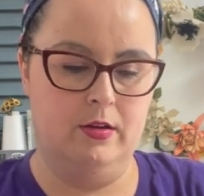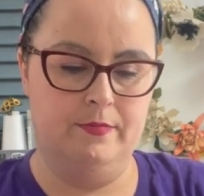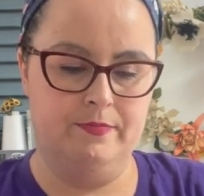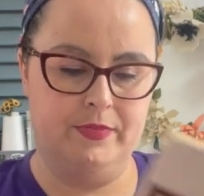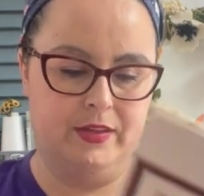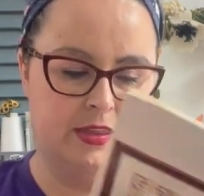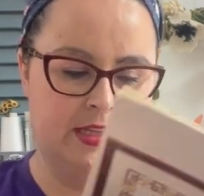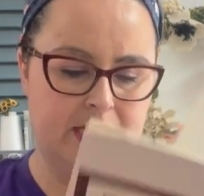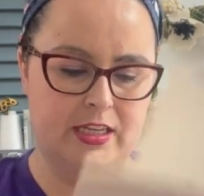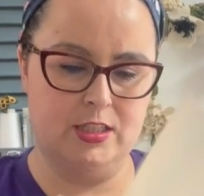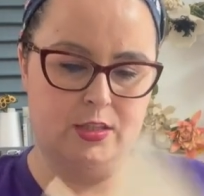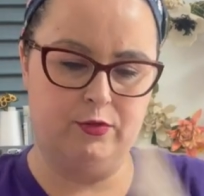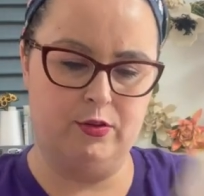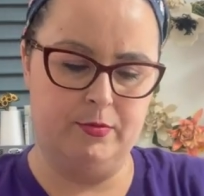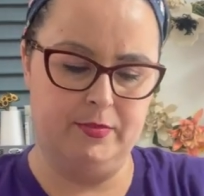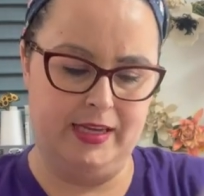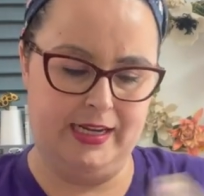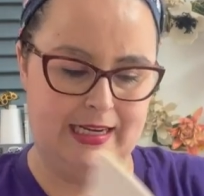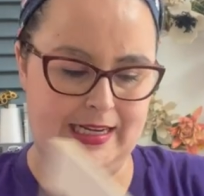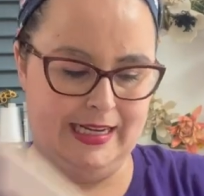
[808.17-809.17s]
I think it's
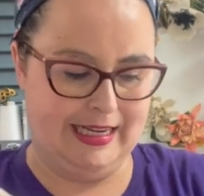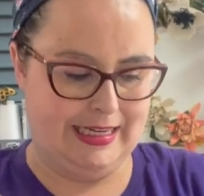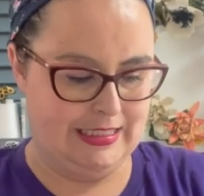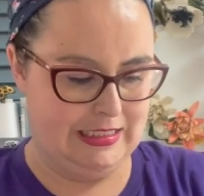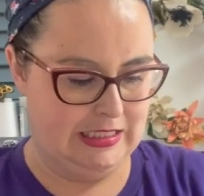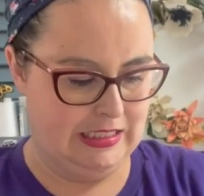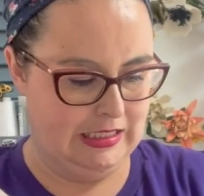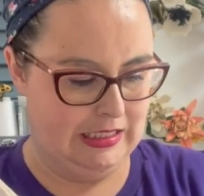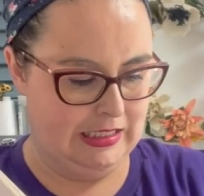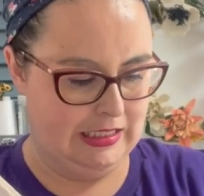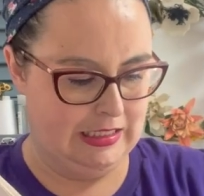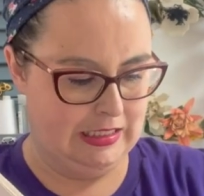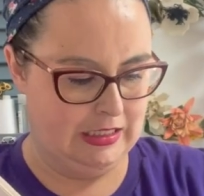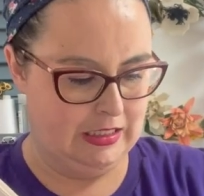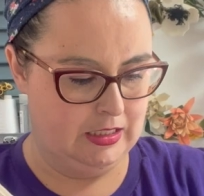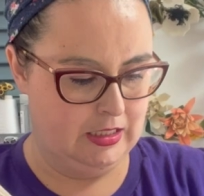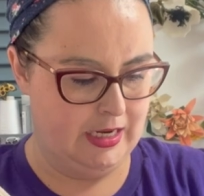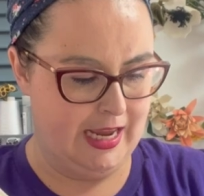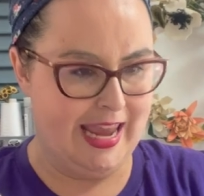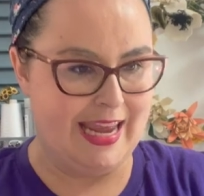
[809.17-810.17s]
from like nineteen
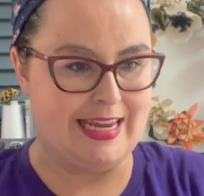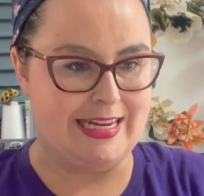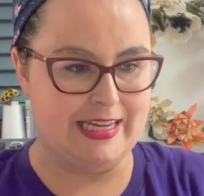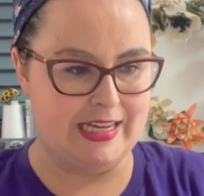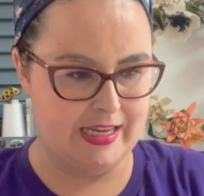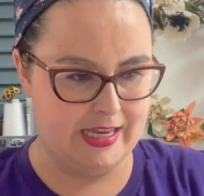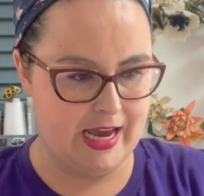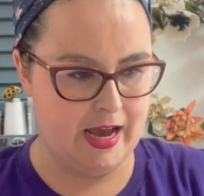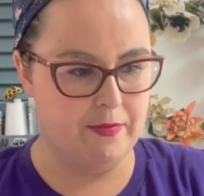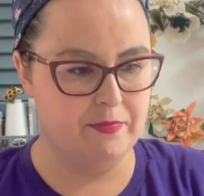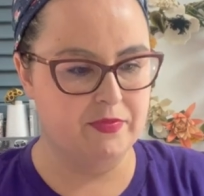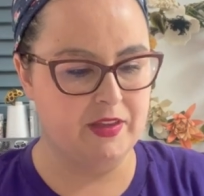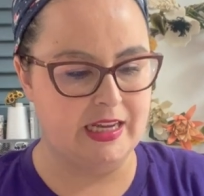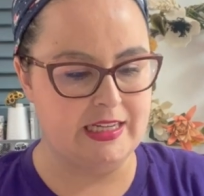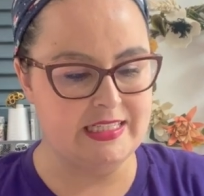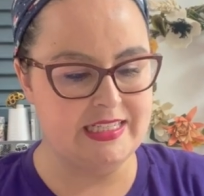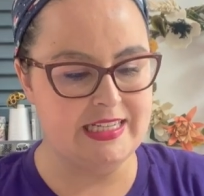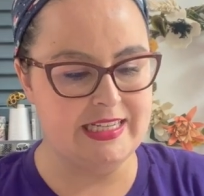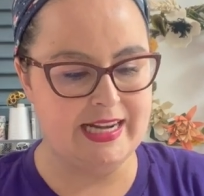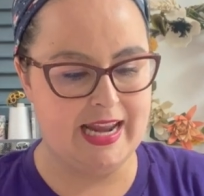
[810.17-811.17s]
eighty. Yep,
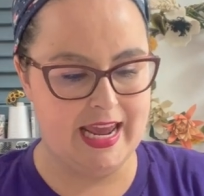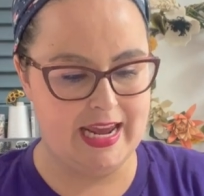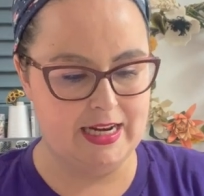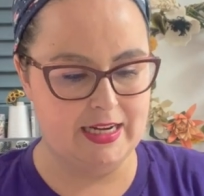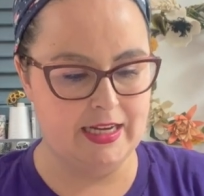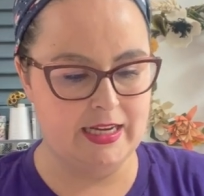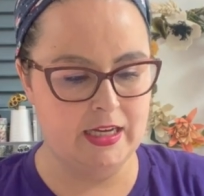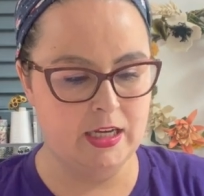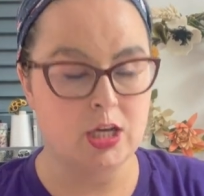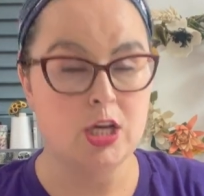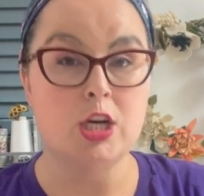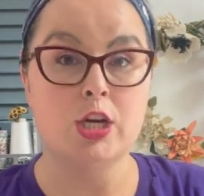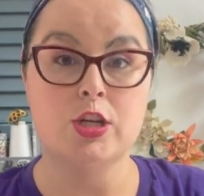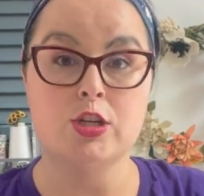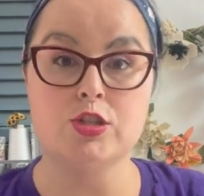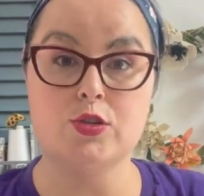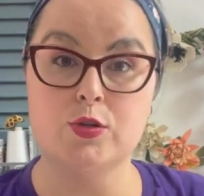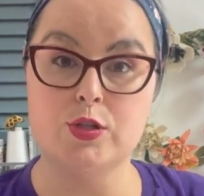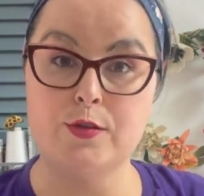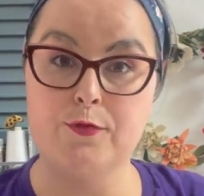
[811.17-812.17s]
nineteen eighty.
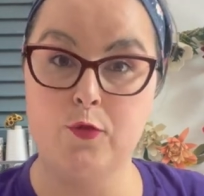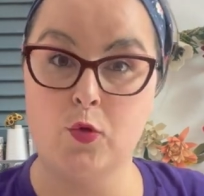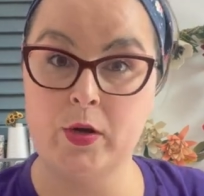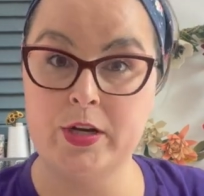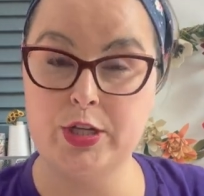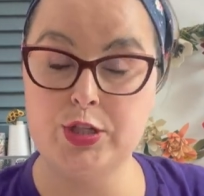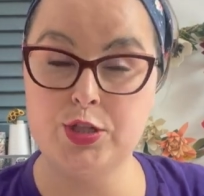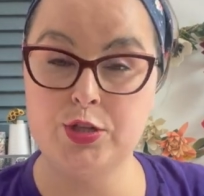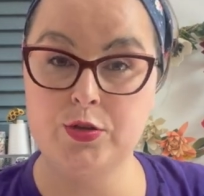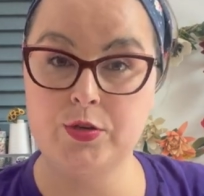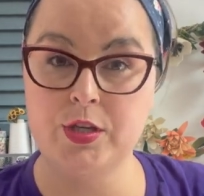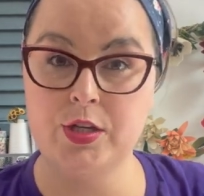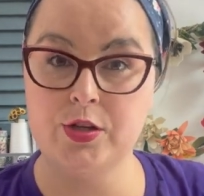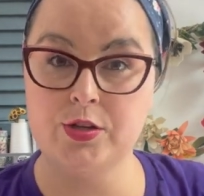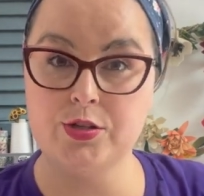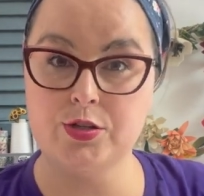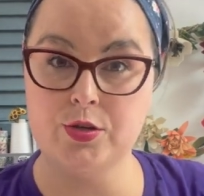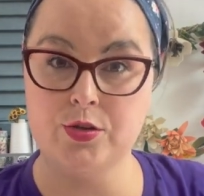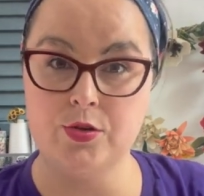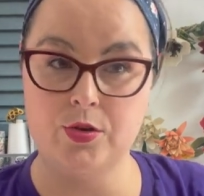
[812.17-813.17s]
So it's forty-two
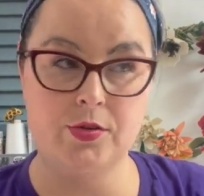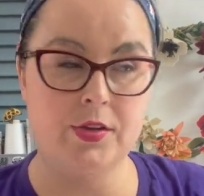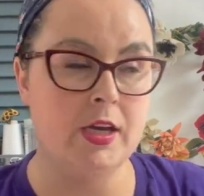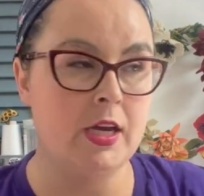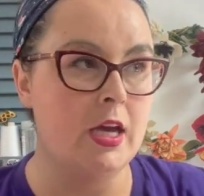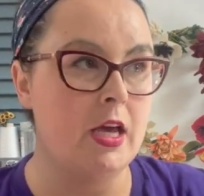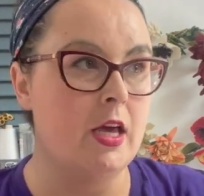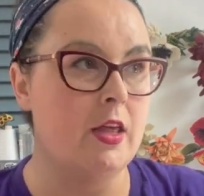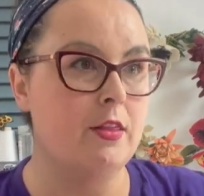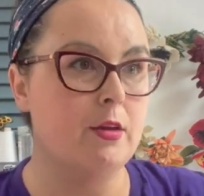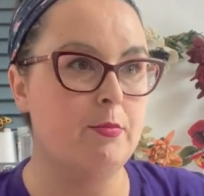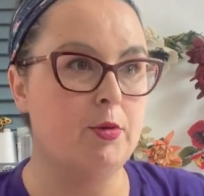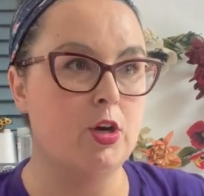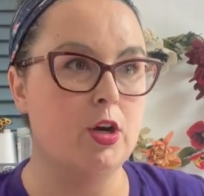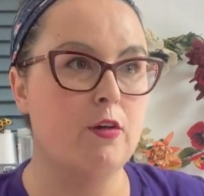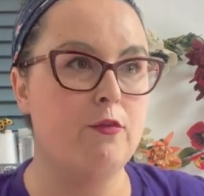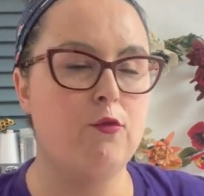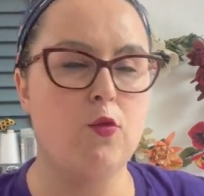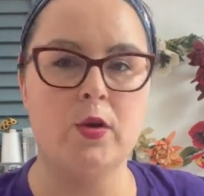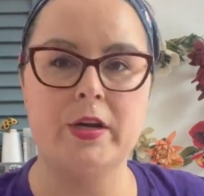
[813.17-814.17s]
years old. The
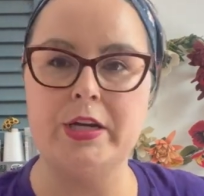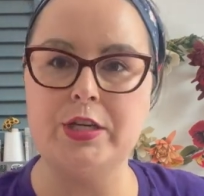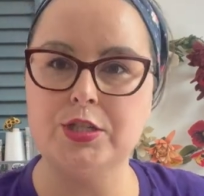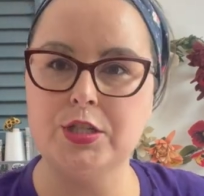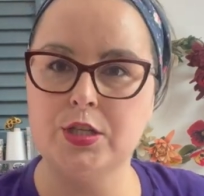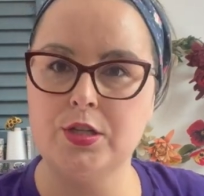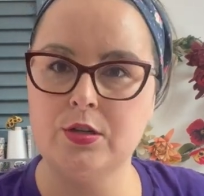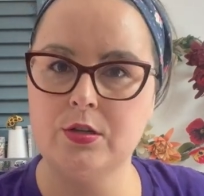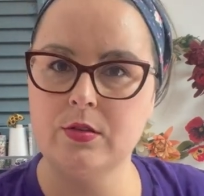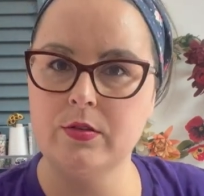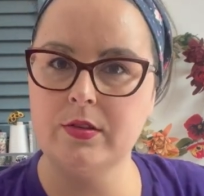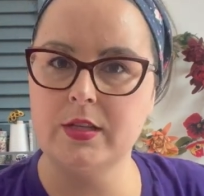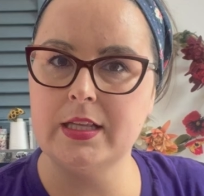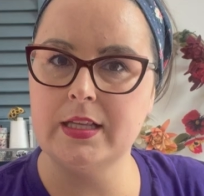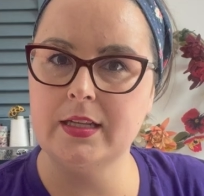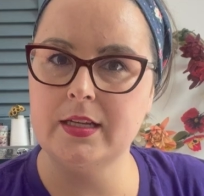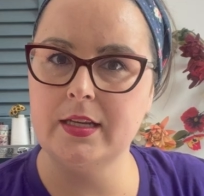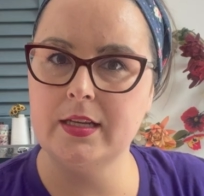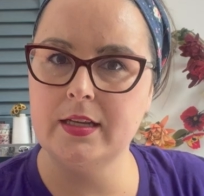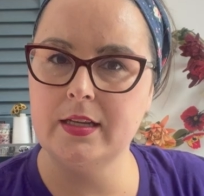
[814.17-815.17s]
book forty-two,
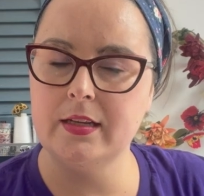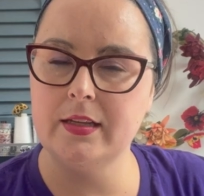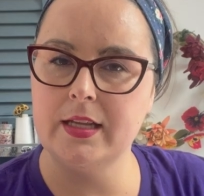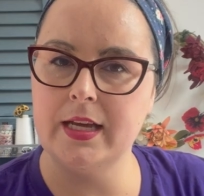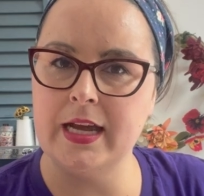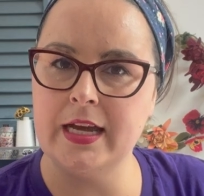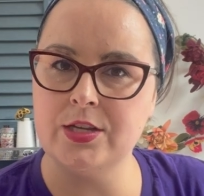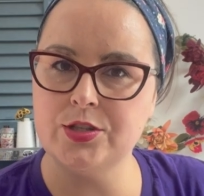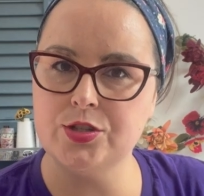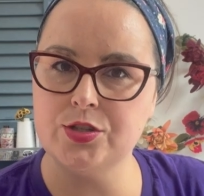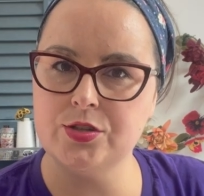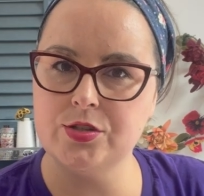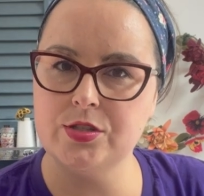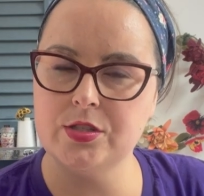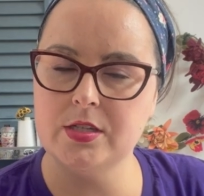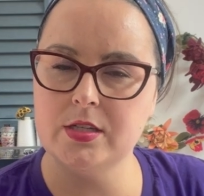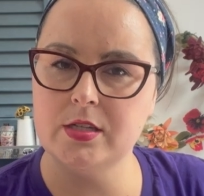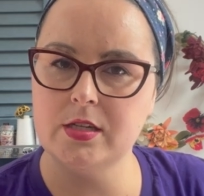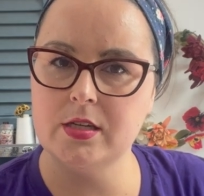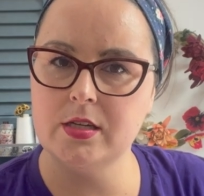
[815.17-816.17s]
the, the answers
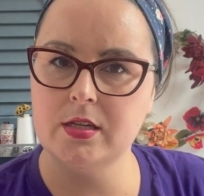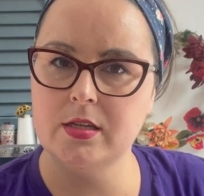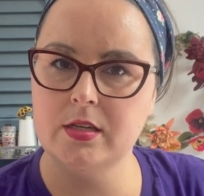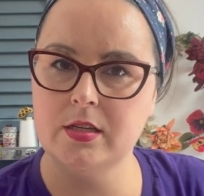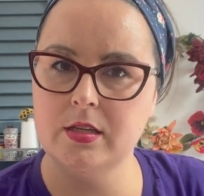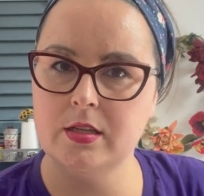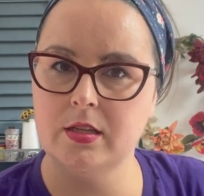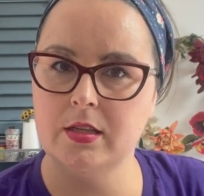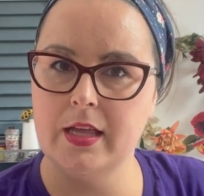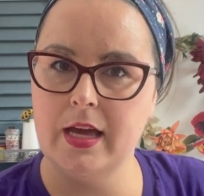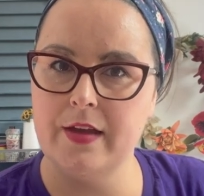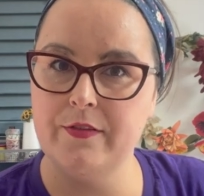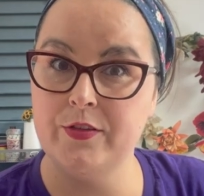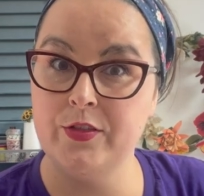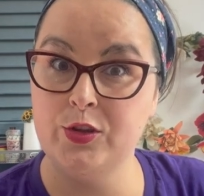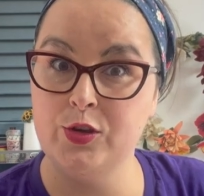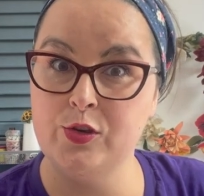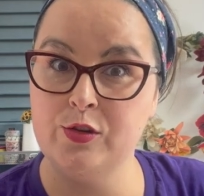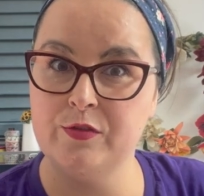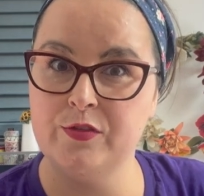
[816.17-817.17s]
to life
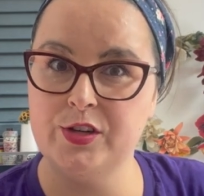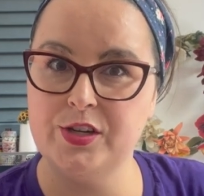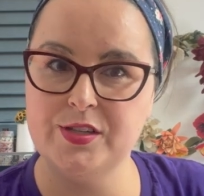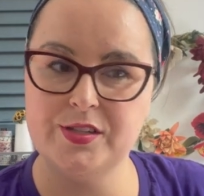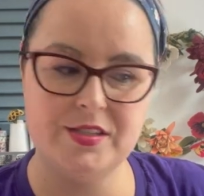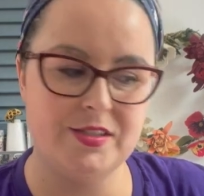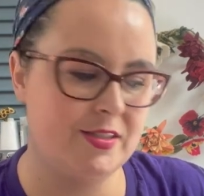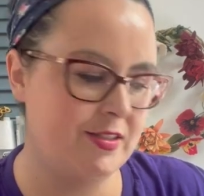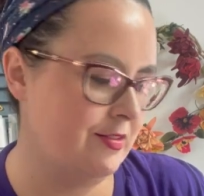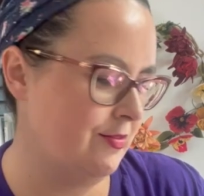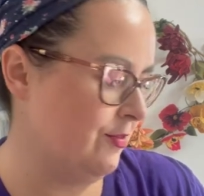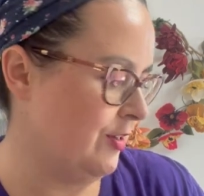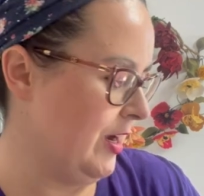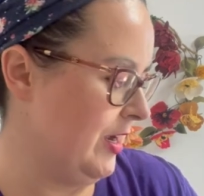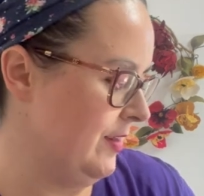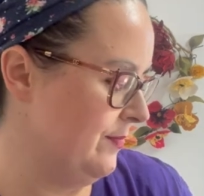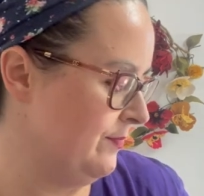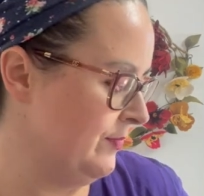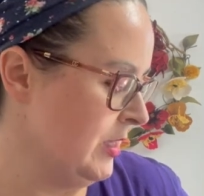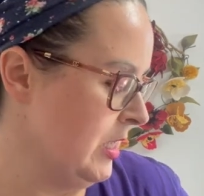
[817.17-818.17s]
in the universe, right?